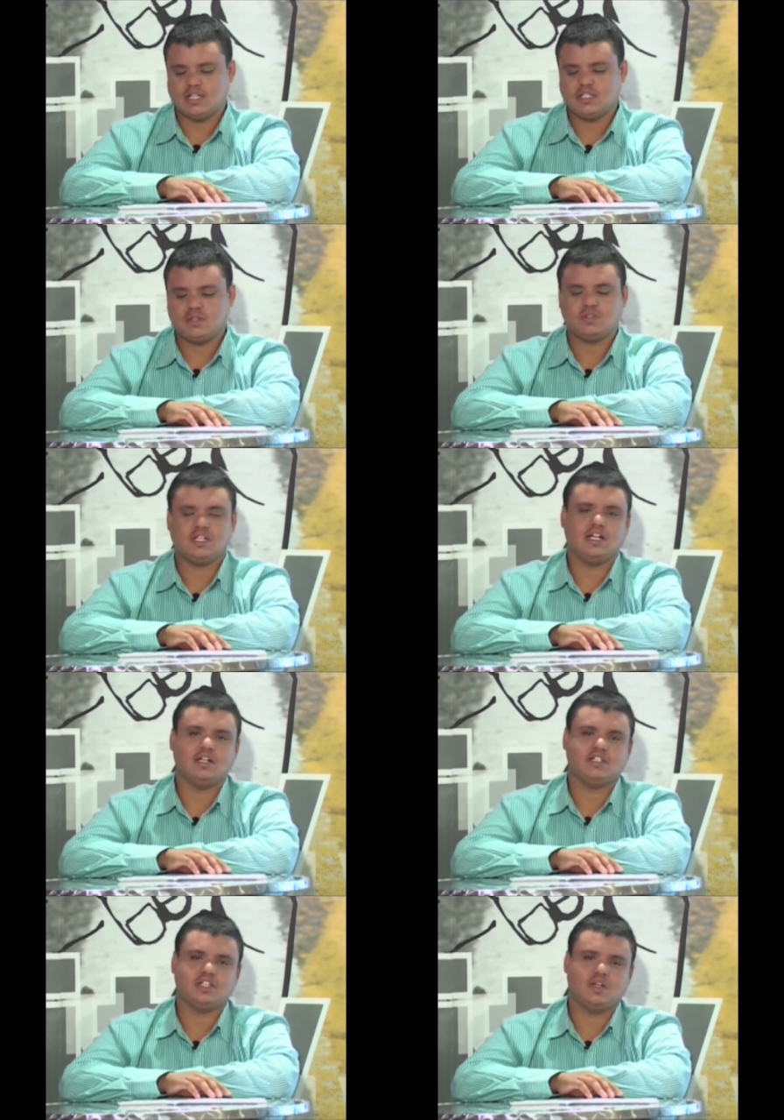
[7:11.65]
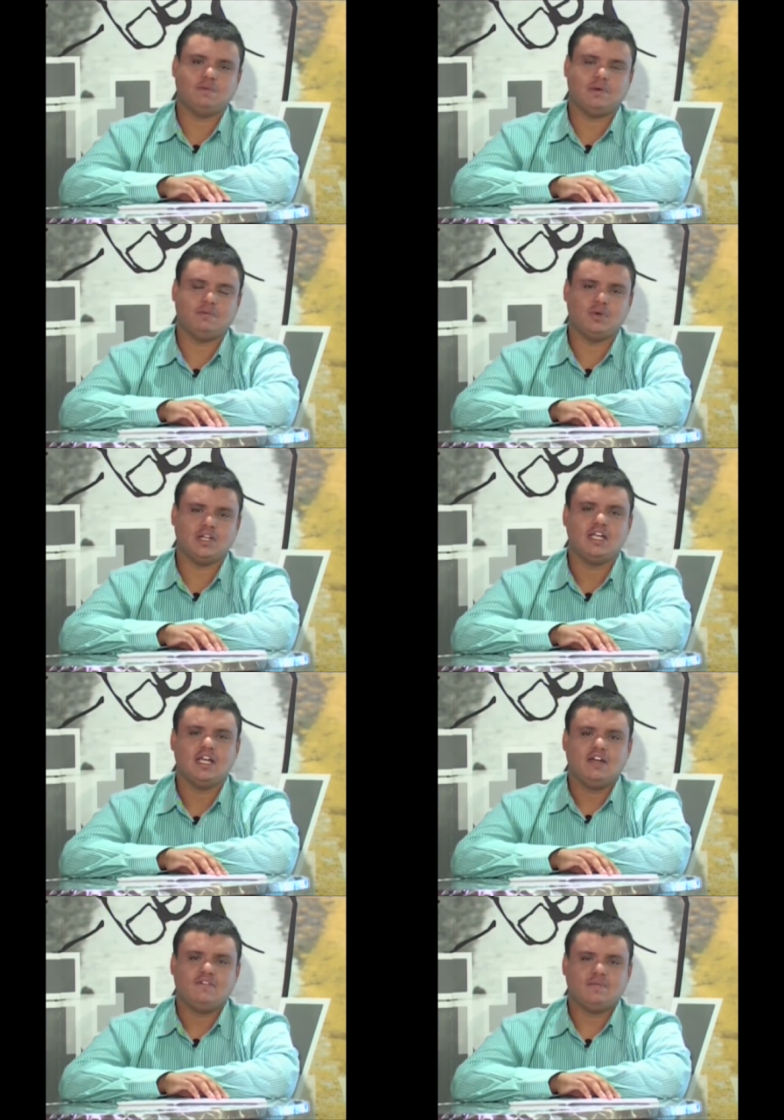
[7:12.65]
Sekoetlane Phamodi
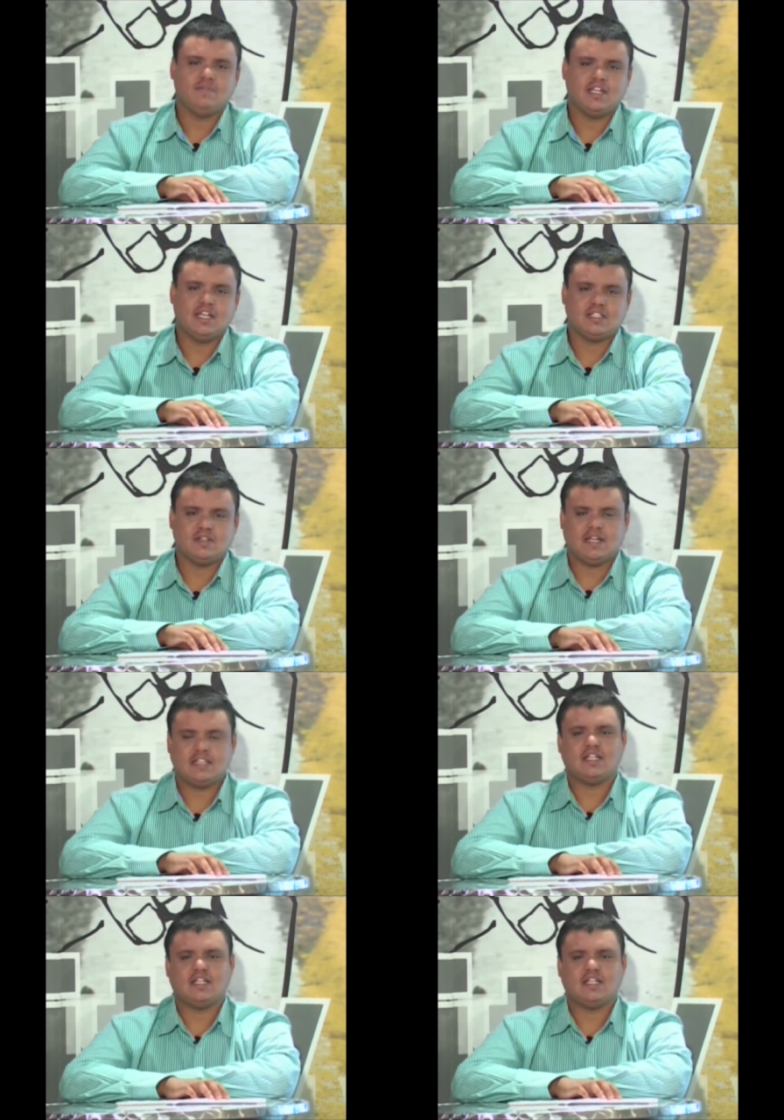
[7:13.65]
from the SOS.